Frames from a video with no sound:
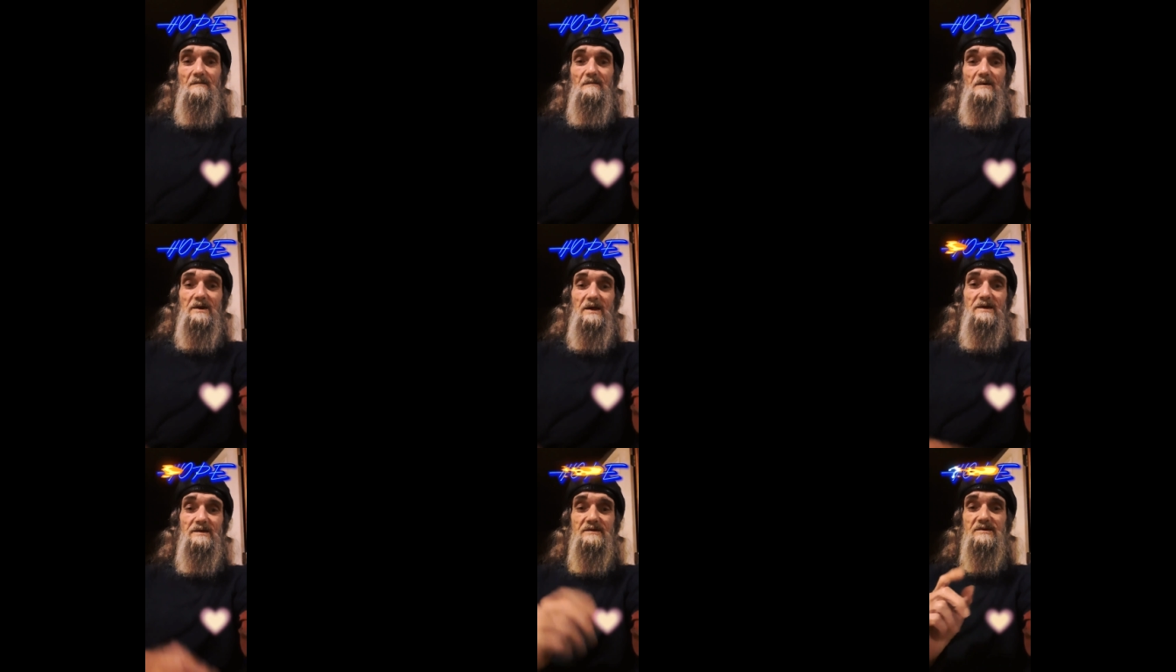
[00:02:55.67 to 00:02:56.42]
We
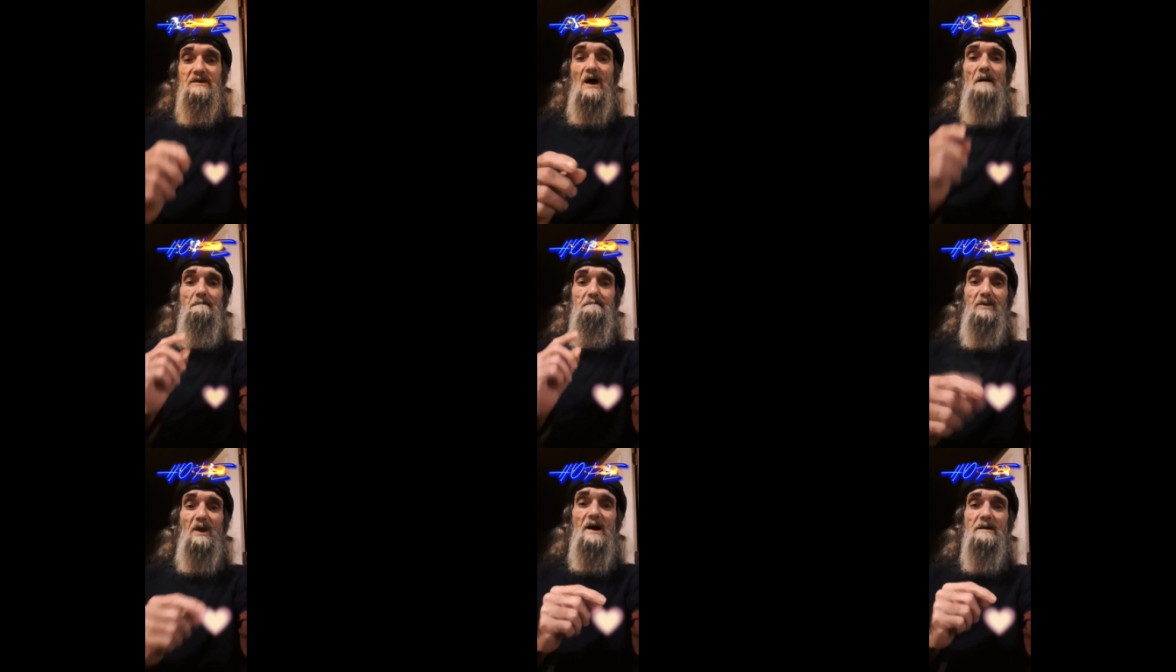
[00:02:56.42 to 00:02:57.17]
need to stop
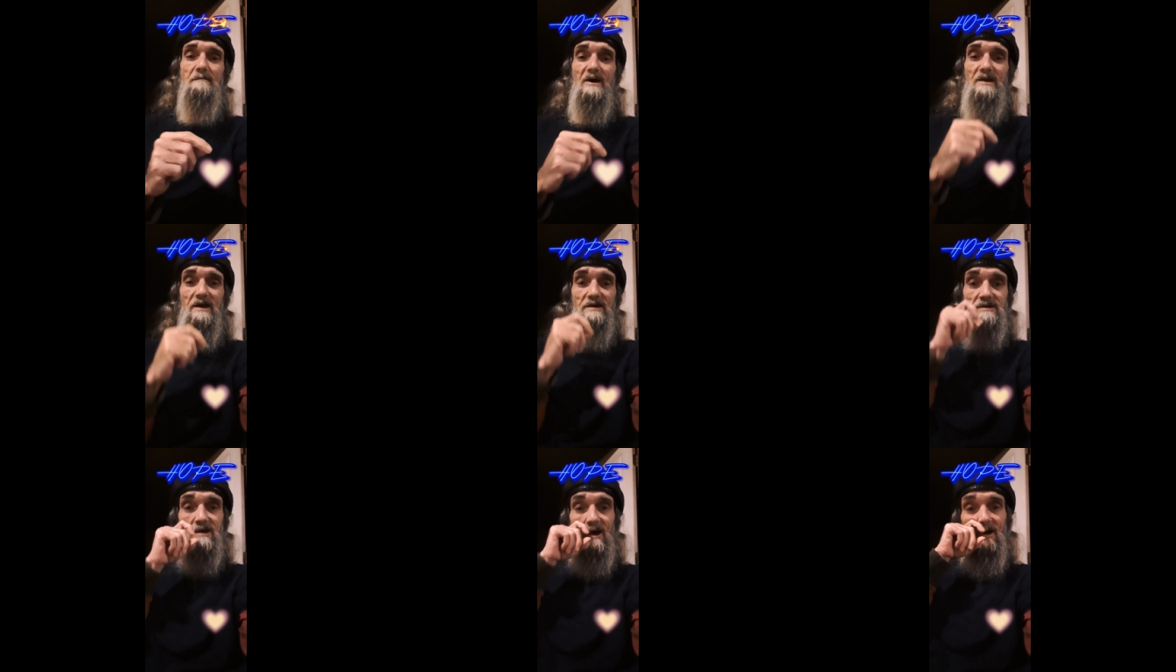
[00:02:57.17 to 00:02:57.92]
blaming
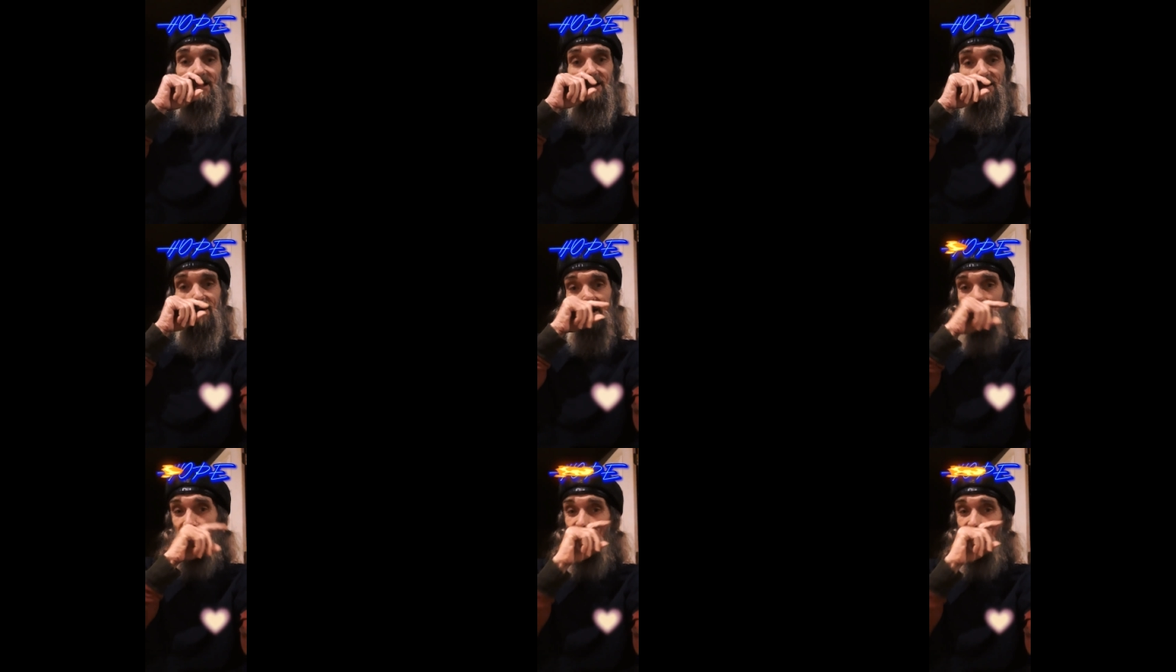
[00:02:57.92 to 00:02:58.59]
each other.